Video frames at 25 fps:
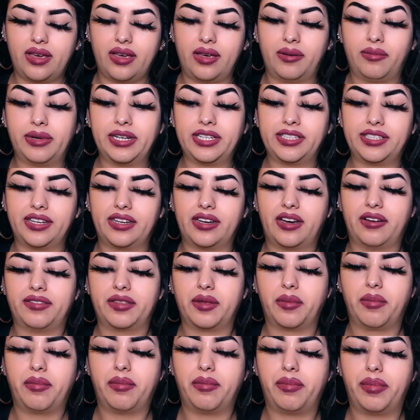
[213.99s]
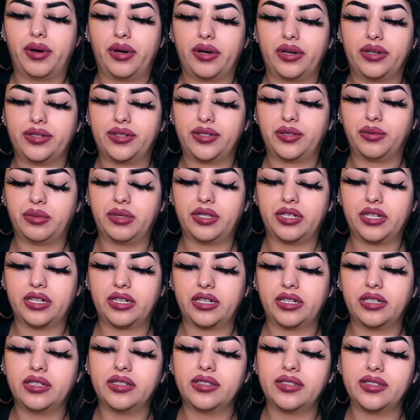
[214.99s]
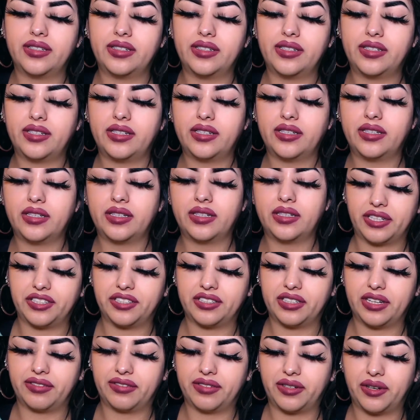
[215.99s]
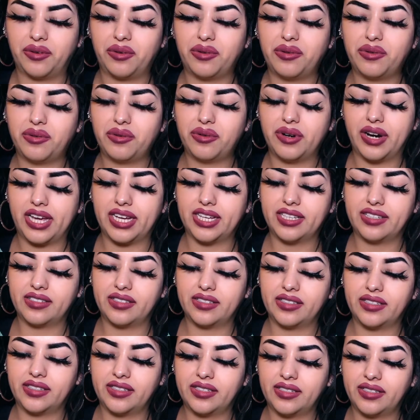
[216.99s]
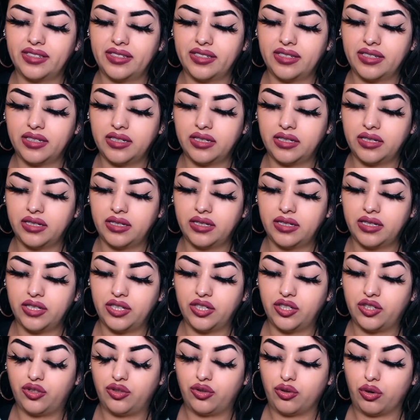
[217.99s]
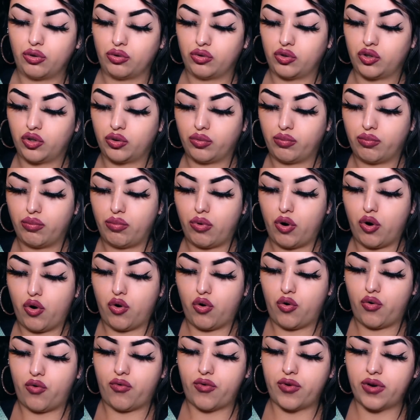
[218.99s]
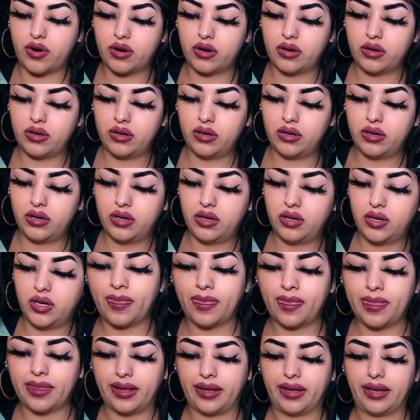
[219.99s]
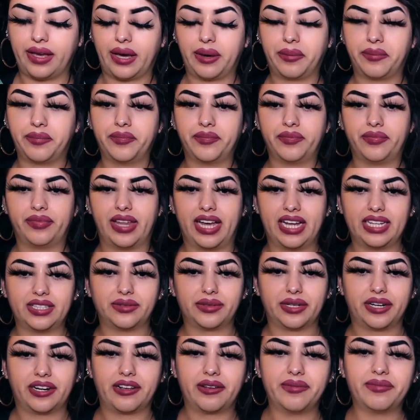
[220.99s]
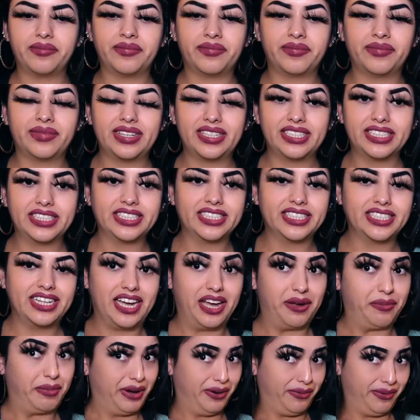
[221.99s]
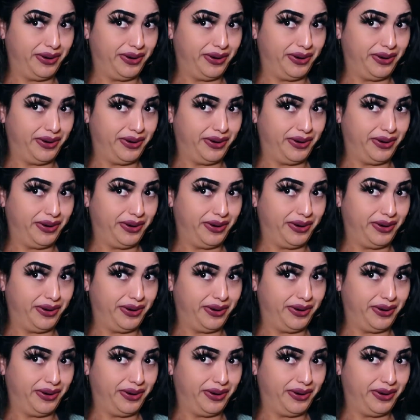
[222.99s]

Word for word: I might take off the ball to be honest. I just have to, oh nice. Don't move. Okay, that's ready. Am I